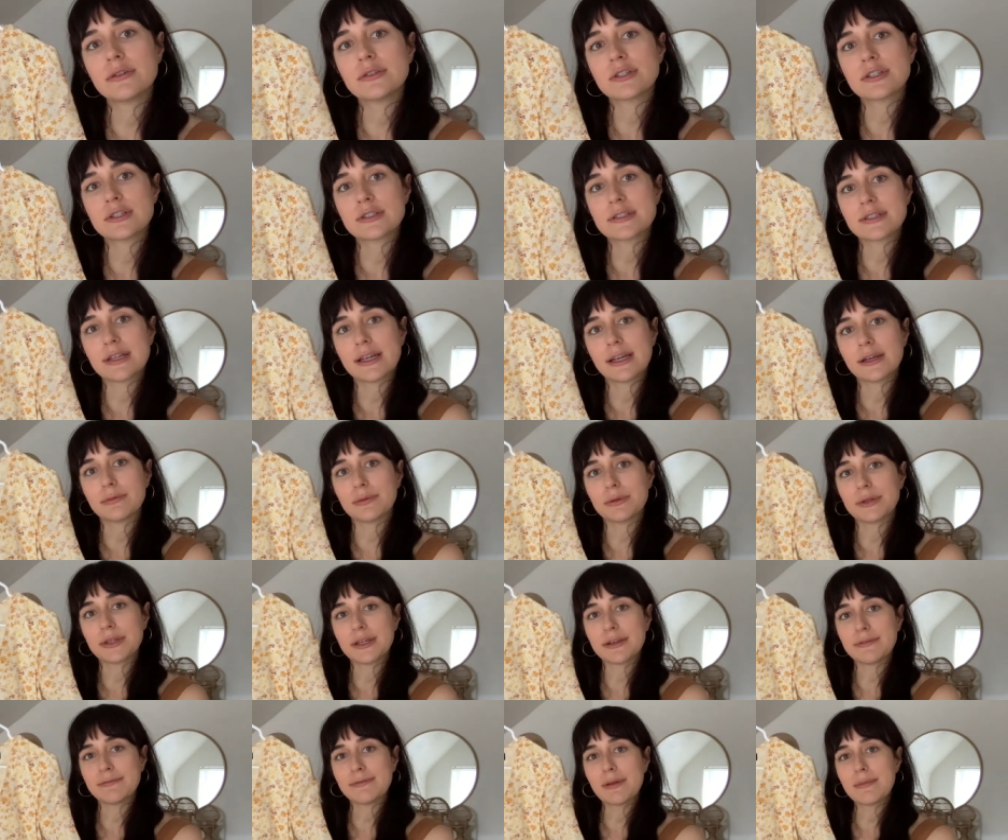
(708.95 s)
just like
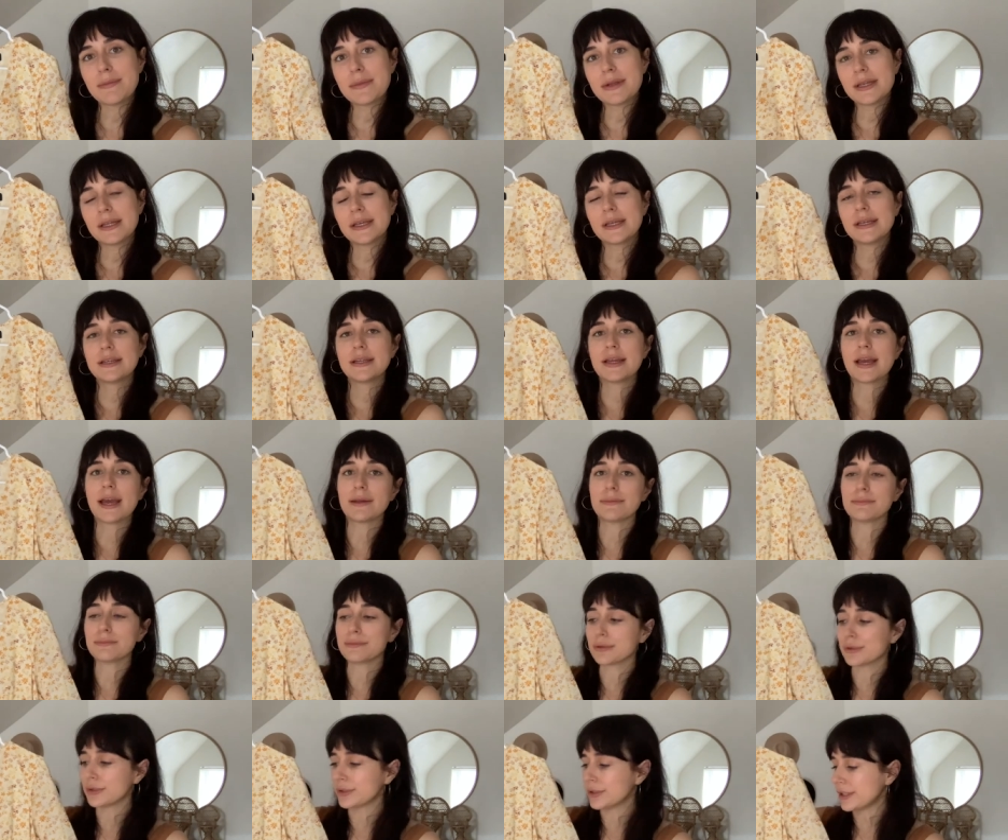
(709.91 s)
really feminine
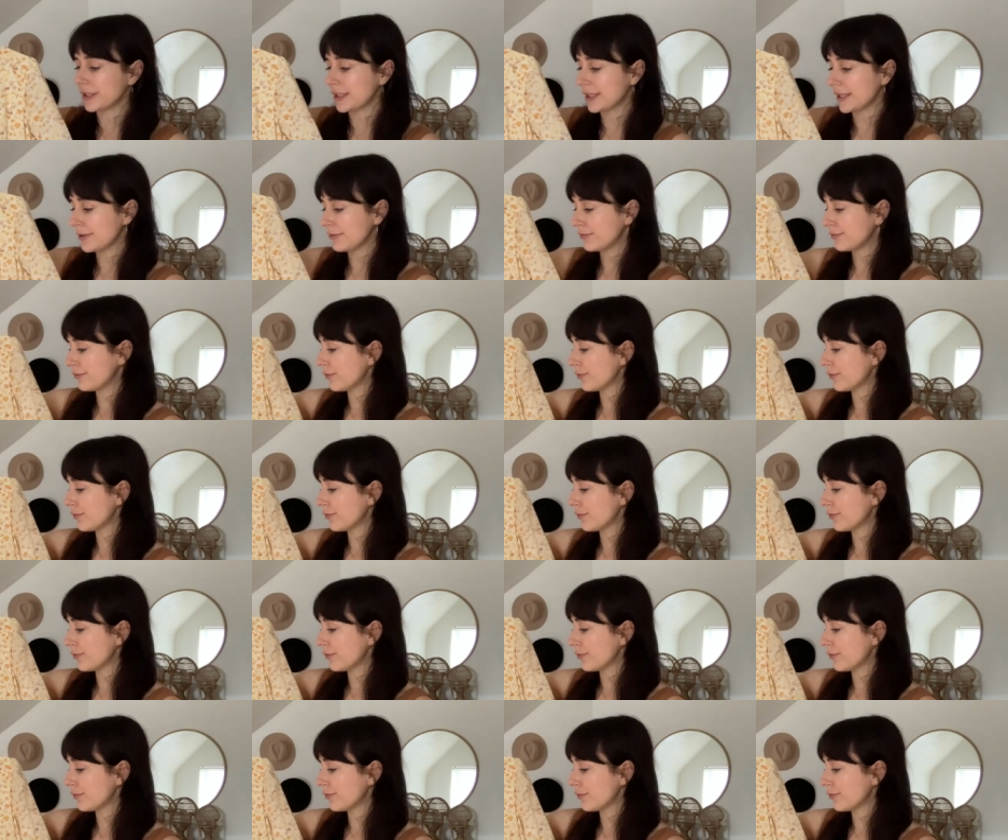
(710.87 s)
and pretty